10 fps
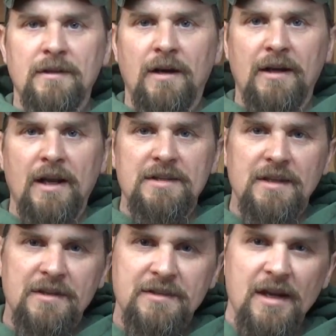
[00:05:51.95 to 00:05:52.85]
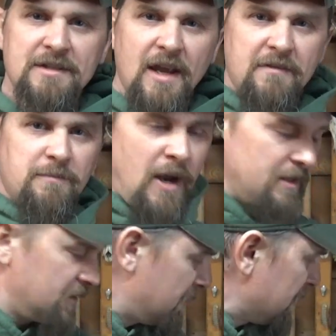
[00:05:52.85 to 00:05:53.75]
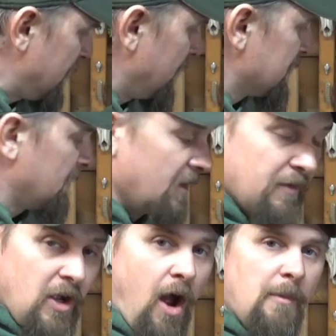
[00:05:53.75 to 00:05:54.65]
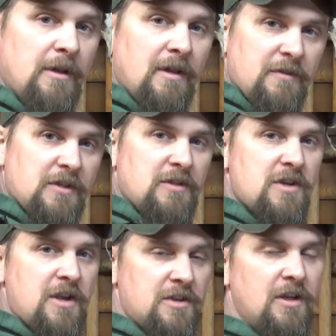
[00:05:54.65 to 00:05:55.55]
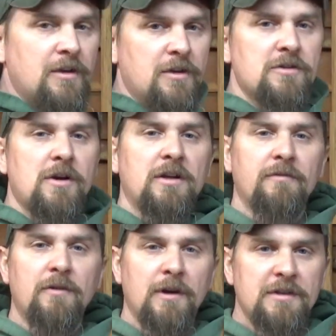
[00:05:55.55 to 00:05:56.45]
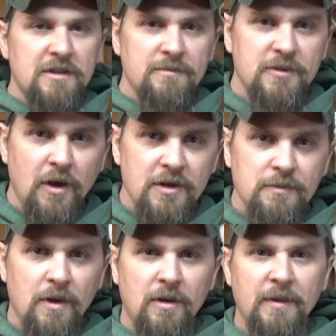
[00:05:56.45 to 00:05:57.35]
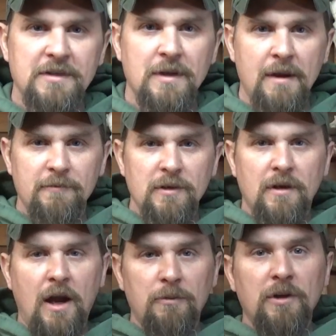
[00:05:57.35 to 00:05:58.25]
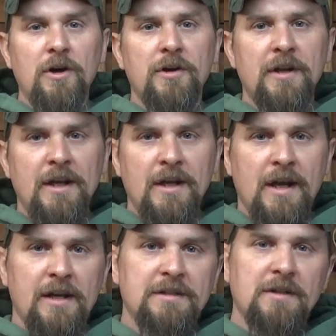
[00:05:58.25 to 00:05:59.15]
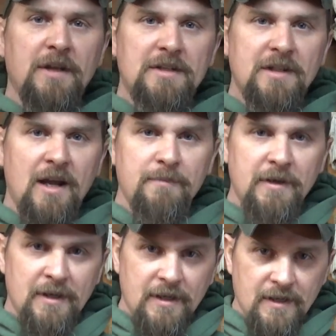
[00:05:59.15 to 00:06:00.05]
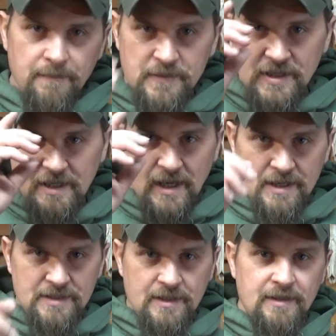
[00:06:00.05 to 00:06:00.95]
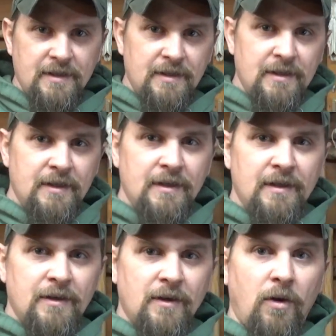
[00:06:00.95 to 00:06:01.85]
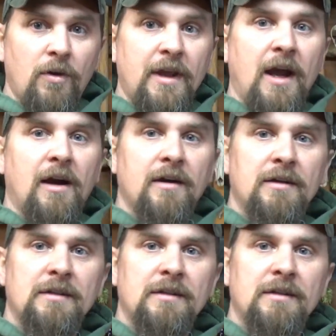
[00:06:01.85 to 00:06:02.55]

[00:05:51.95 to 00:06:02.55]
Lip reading: Alright guys, stay safe, practice your skills, leave a comment, leave a suggestion. Constructive criticism is always welcome. That's how we learn. And until next time, see you guys. Oh yeah.